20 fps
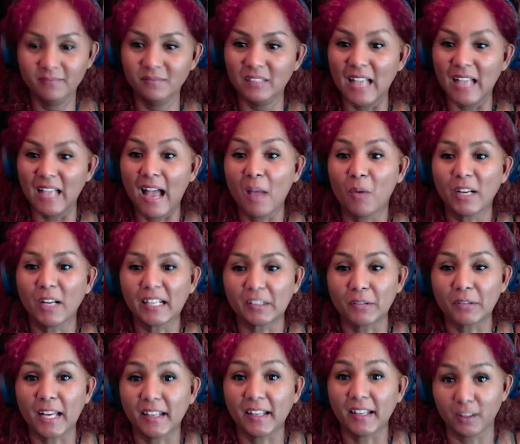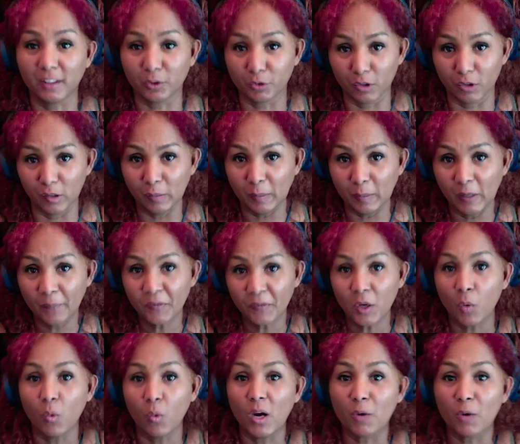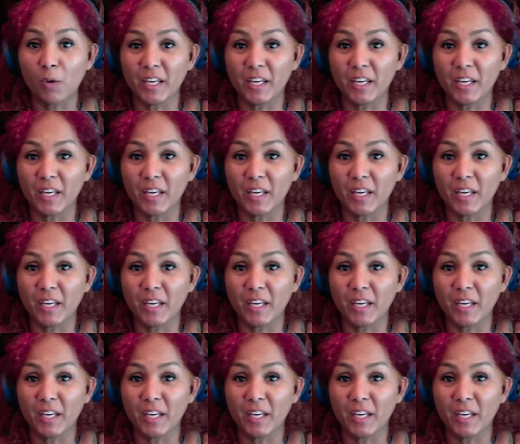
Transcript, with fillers: I want to create a group where we